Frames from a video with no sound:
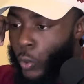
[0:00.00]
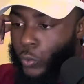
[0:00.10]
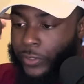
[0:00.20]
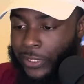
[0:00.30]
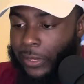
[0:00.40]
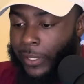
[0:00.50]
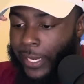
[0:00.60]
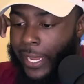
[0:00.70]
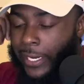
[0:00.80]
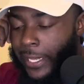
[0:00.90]
who seemed like they
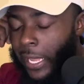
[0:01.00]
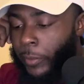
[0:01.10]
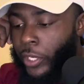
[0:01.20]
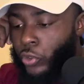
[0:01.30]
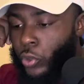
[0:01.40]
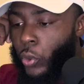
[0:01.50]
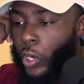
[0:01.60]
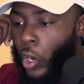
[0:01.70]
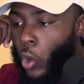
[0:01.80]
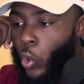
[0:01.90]
had the game in control the
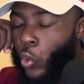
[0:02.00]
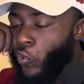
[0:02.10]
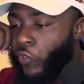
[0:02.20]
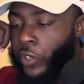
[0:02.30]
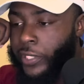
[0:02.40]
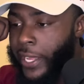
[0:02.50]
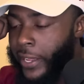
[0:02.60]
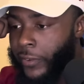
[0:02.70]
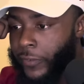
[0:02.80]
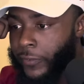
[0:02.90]
whole first
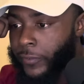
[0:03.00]
half.